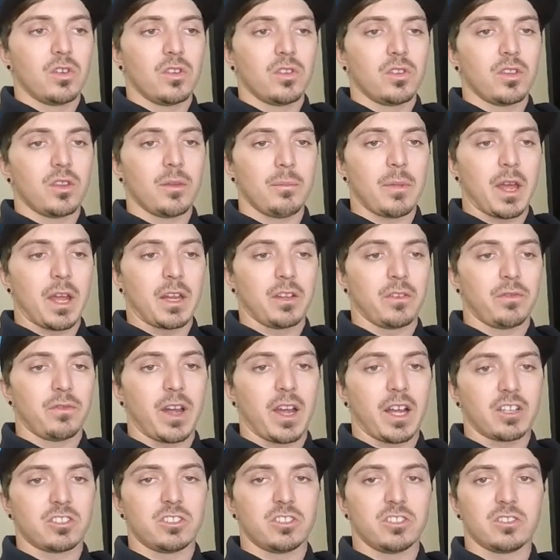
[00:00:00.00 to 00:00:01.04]
the
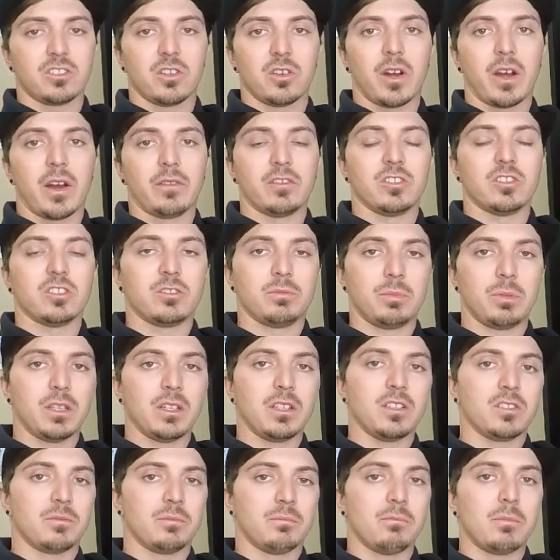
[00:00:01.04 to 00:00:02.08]
manufacturers don't have to spend
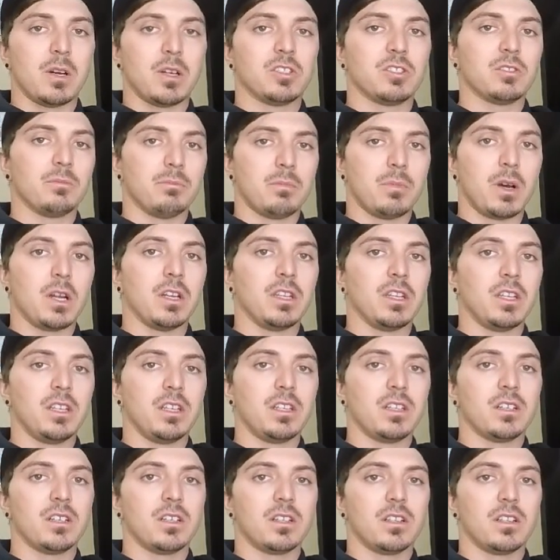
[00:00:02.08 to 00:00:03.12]
as much
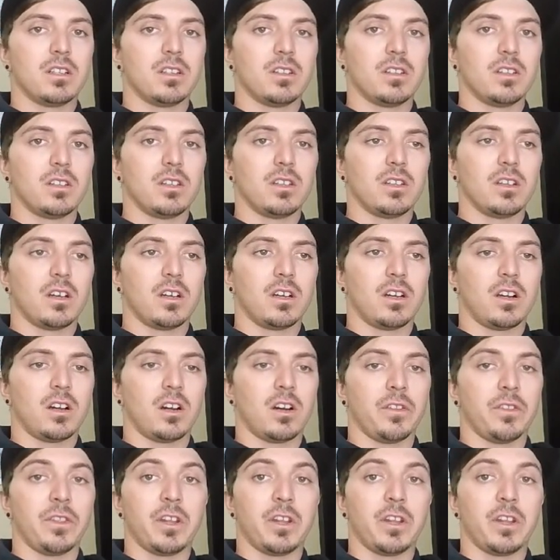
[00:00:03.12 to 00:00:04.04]
money on